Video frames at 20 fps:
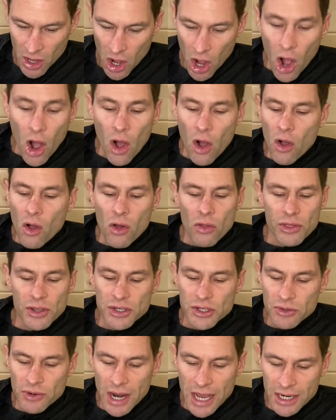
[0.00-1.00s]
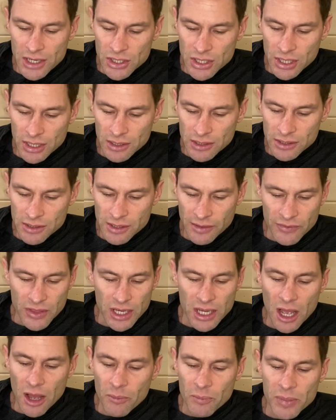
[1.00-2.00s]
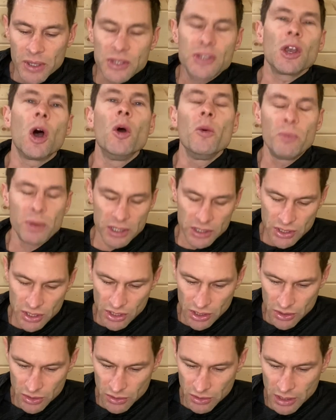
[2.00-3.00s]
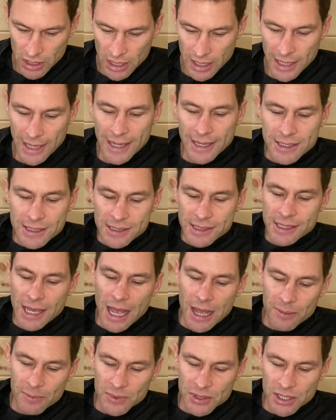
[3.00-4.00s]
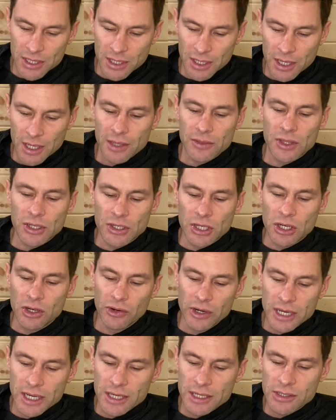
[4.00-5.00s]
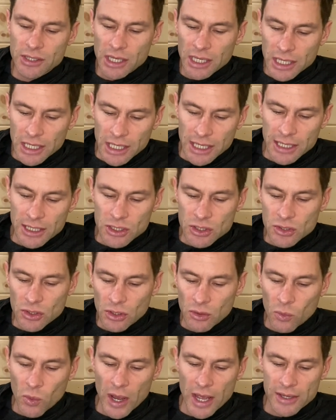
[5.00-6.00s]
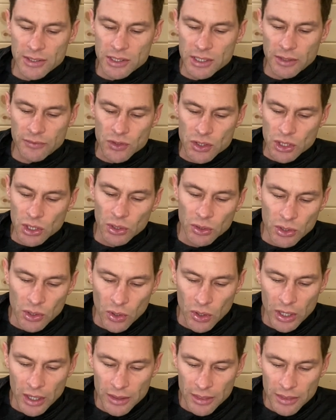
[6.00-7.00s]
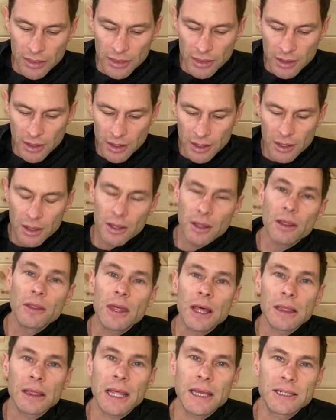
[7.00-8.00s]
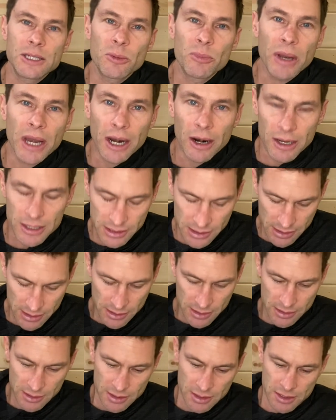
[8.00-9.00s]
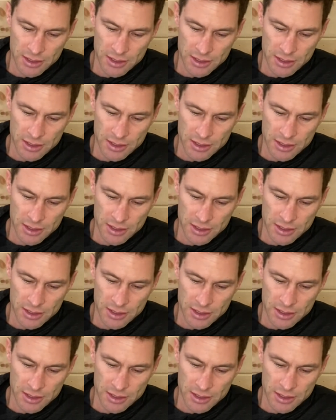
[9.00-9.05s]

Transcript: All the directions of the compass open to you, except the degrees east or west of true north that led to Paris.